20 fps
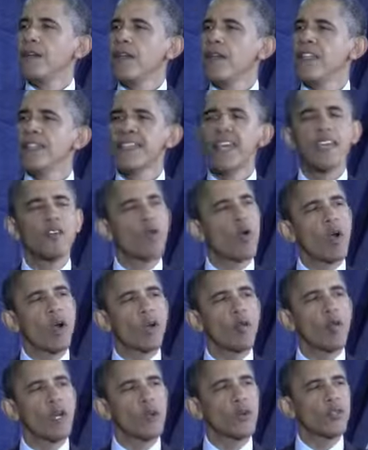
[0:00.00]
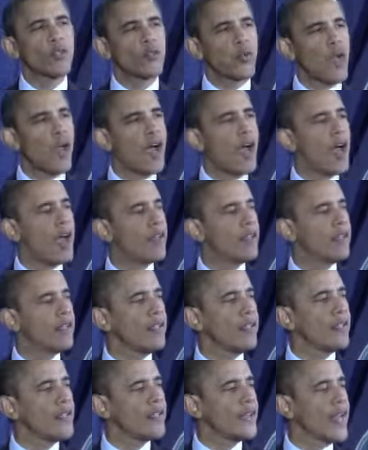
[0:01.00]
It didn't work when it was tried
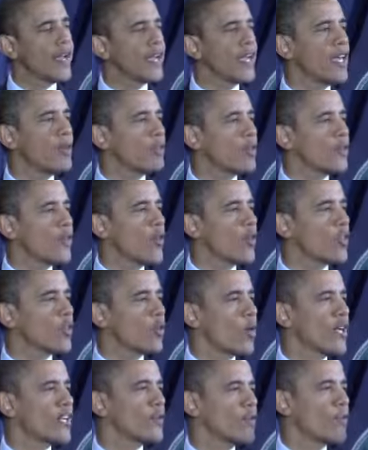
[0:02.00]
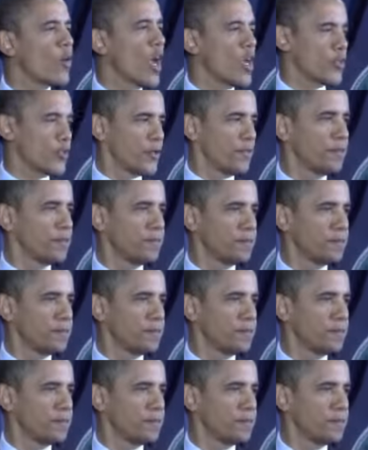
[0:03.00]
in the decade before the Great Depression.